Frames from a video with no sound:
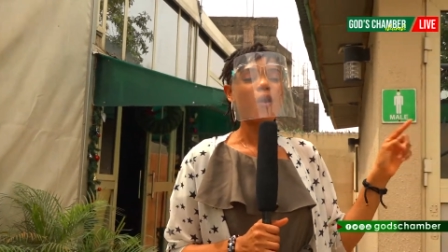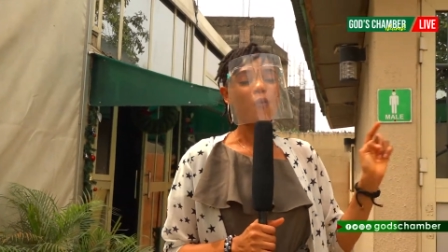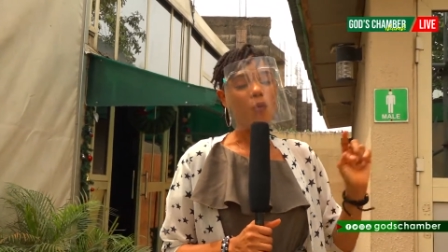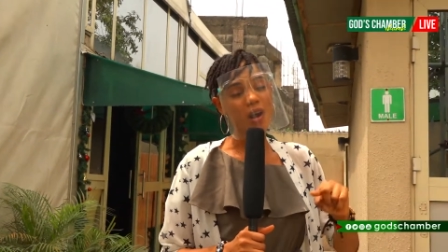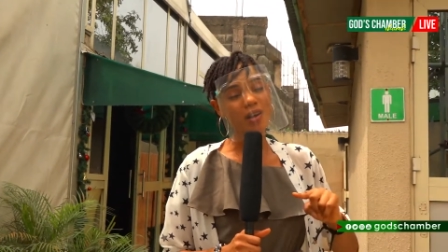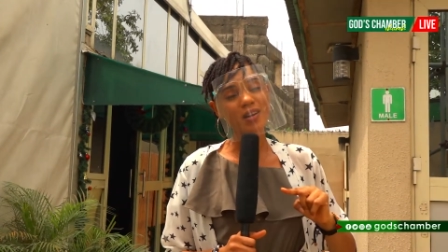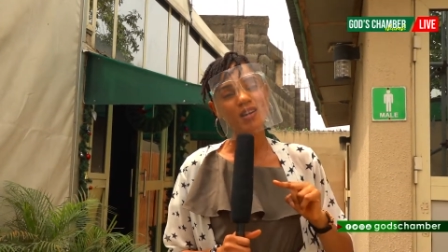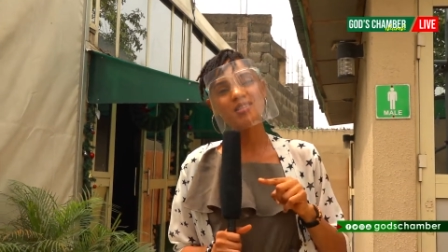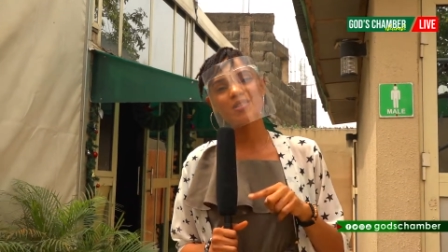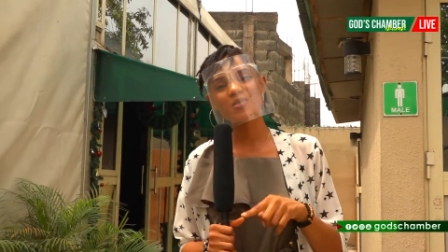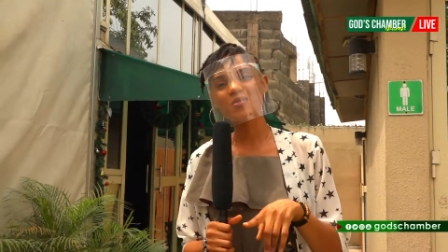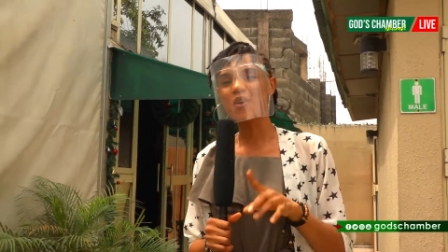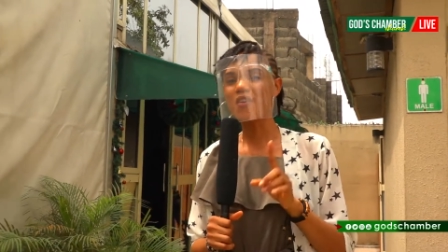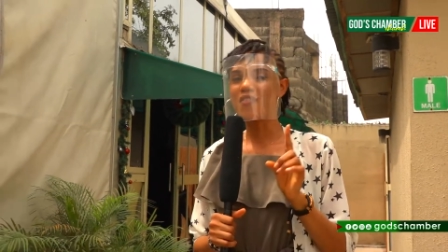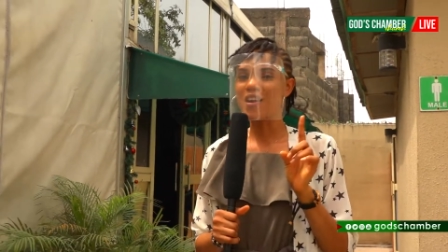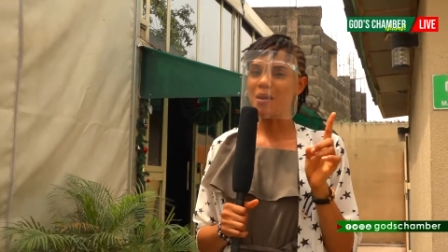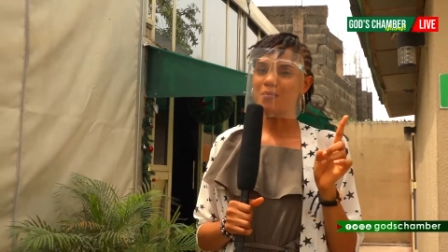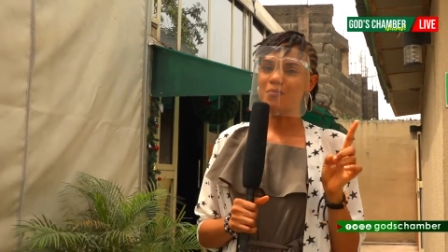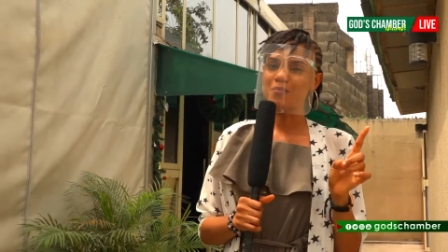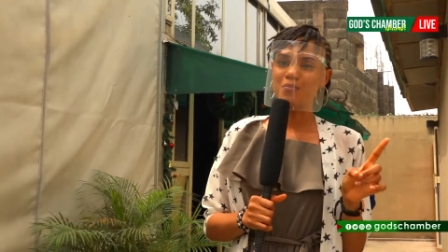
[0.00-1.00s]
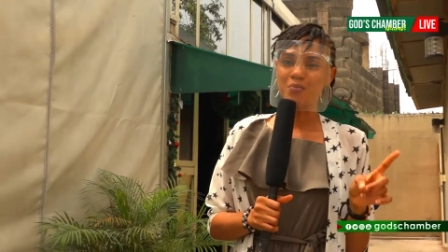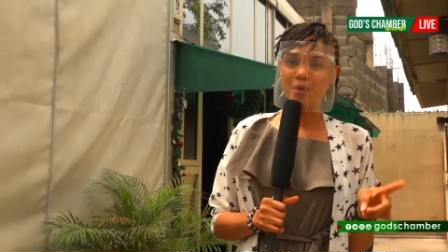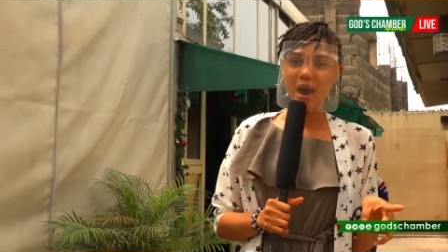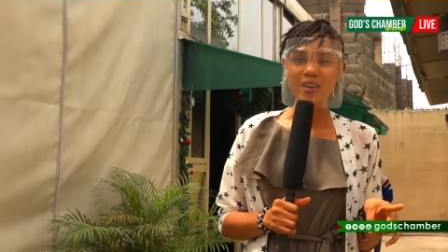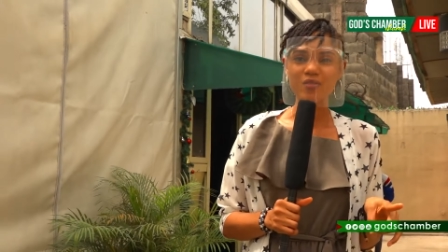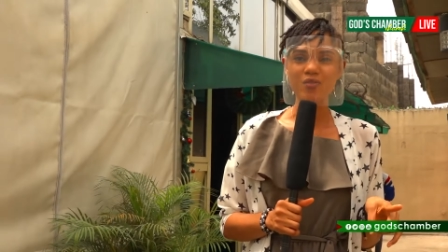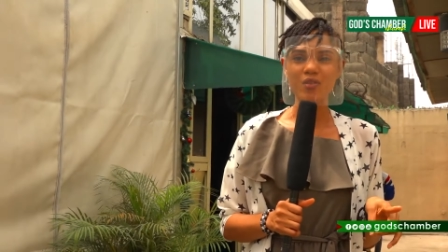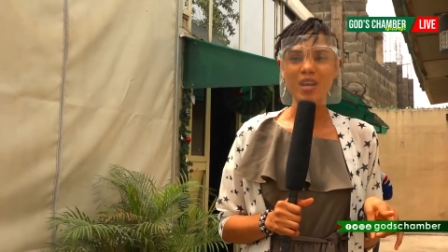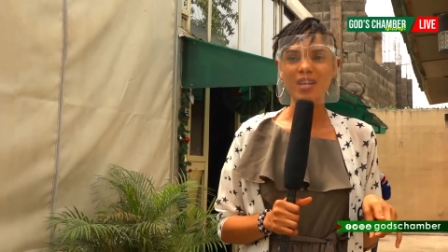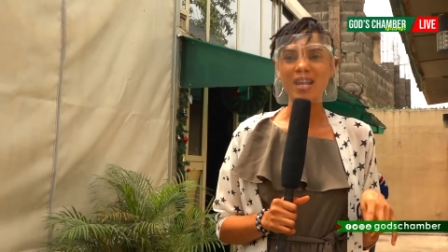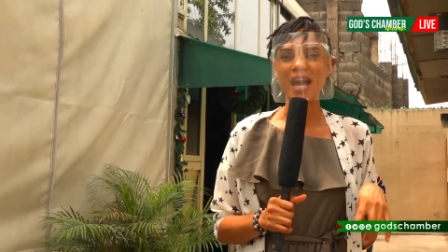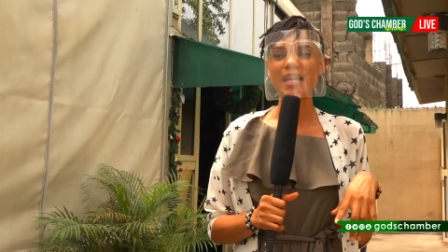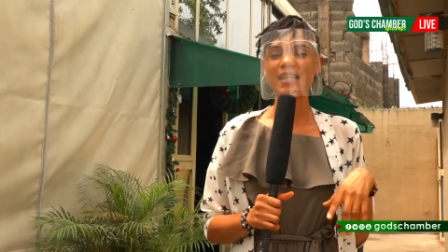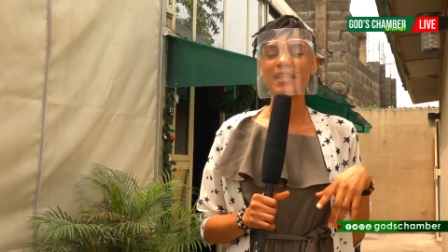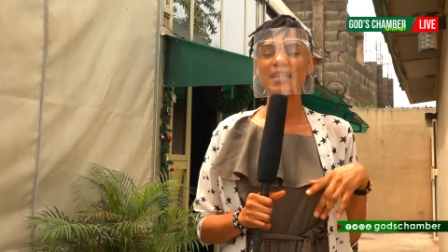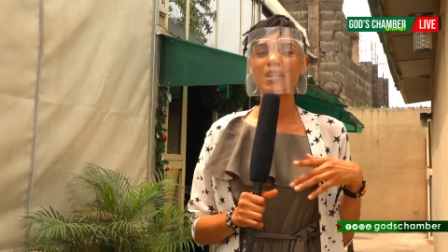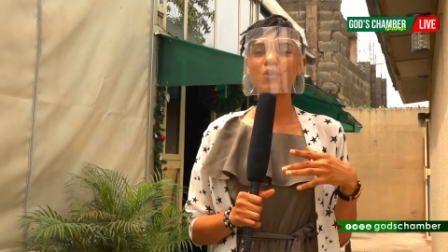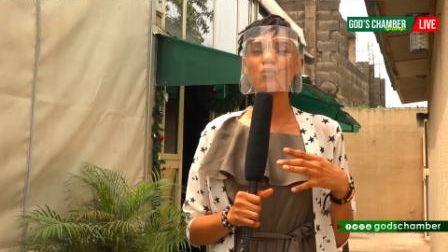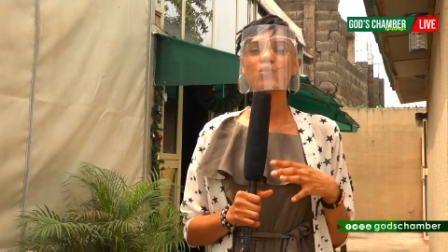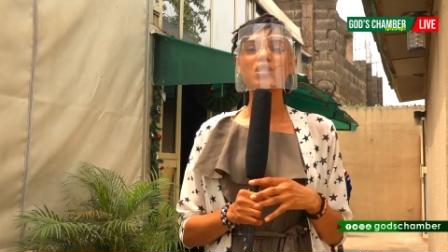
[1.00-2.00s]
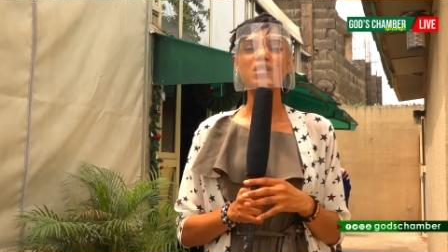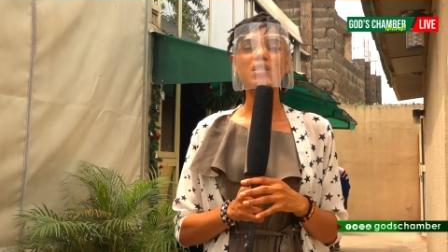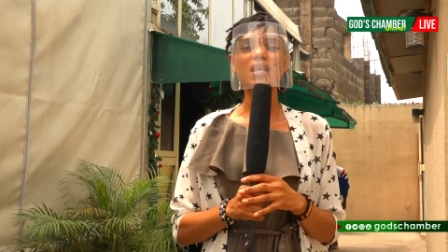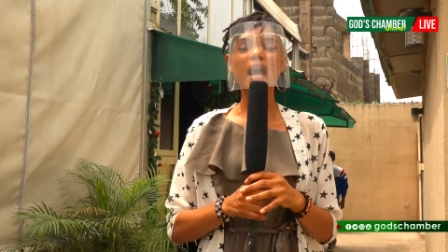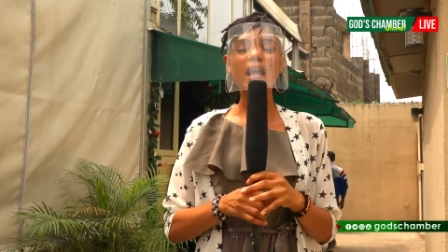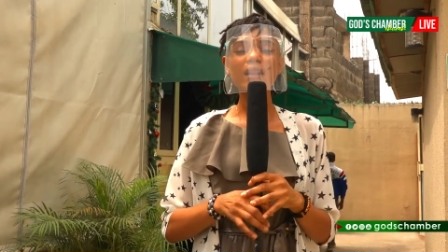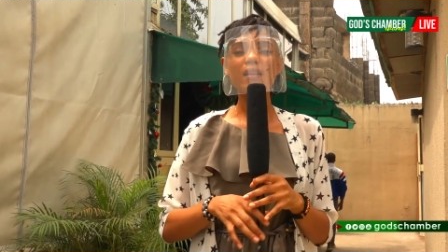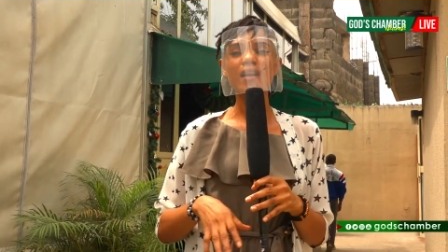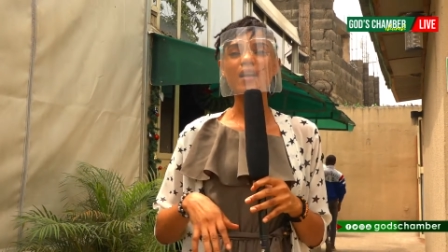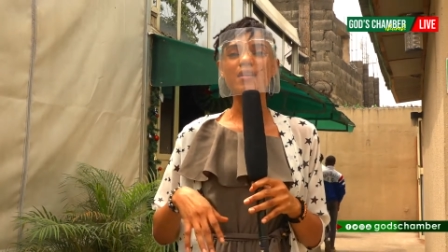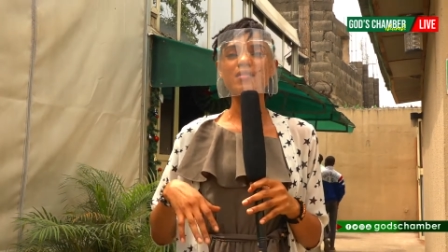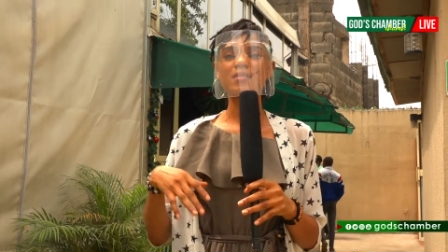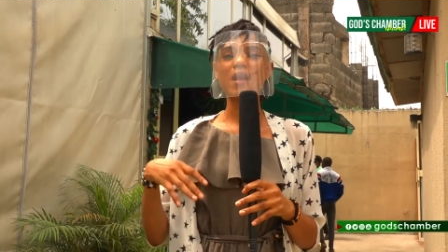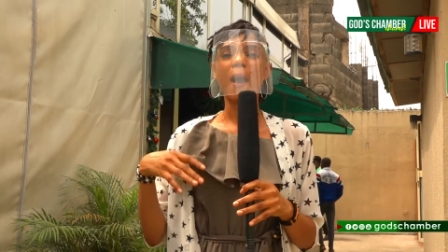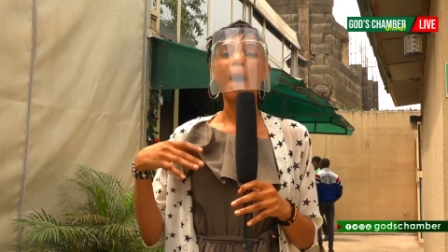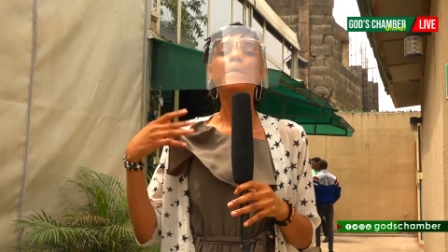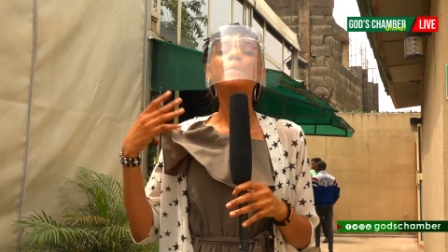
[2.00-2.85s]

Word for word: one or two of our brethren and then they will tell us